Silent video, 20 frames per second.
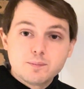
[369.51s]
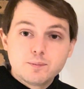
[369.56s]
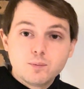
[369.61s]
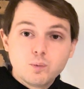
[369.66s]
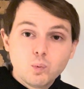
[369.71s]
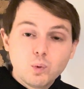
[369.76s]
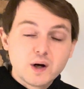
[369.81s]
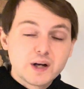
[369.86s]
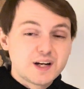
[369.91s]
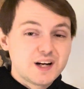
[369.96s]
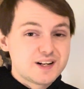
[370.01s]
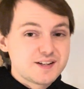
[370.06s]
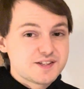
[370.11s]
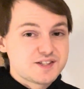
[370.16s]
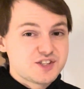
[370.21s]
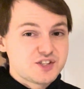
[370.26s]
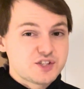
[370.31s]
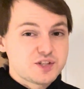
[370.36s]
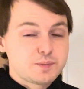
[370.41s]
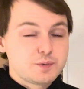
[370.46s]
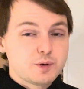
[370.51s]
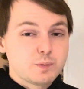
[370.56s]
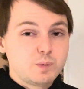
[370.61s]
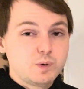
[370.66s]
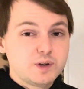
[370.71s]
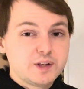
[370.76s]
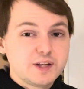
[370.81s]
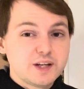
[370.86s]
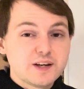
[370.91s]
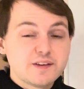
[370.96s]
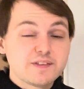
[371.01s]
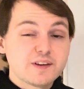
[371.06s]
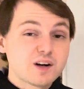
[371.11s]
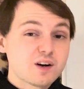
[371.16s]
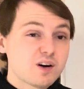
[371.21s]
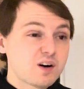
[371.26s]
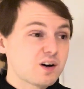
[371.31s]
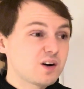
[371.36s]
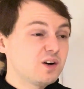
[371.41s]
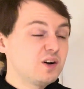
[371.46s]
What kind of system you're putting in. There
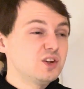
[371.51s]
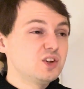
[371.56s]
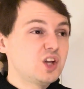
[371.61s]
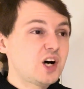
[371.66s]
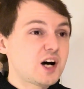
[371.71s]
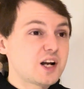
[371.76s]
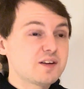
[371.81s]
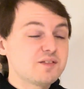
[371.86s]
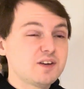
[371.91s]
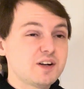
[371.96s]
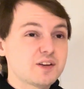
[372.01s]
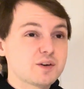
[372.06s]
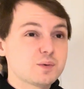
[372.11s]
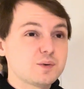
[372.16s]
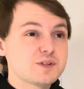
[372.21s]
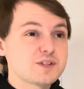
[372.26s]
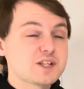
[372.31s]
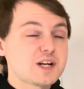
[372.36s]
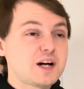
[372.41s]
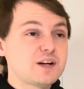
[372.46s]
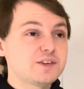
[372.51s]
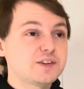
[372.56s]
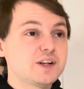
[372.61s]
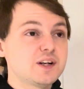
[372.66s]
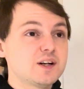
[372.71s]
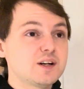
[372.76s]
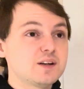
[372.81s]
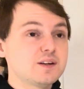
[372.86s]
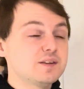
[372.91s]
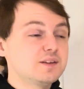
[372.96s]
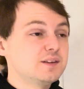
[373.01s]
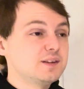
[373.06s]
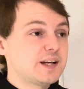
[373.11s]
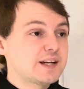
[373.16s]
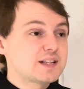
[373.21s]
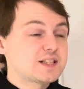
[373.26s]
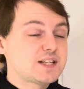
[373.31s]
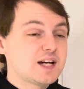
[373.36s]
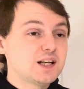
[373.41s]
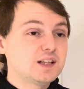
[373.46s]
are a lot of other ones out there, and
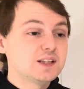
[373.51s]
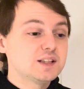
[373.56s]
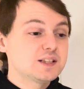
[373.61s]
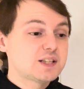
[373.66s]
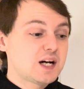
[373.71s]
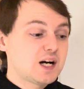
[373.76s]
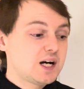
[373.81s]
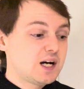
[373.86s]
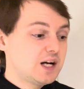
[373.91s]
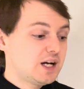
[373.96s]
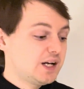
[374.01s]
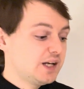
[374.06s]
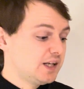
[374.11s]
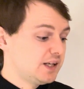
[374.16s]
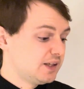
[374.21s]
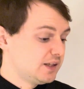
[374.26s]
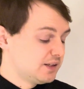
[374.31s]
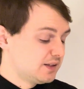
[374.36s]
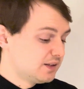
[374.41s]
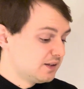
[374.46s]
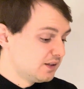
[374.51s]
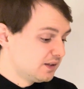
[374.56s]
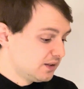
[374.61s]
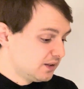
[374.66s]
like Teledyne and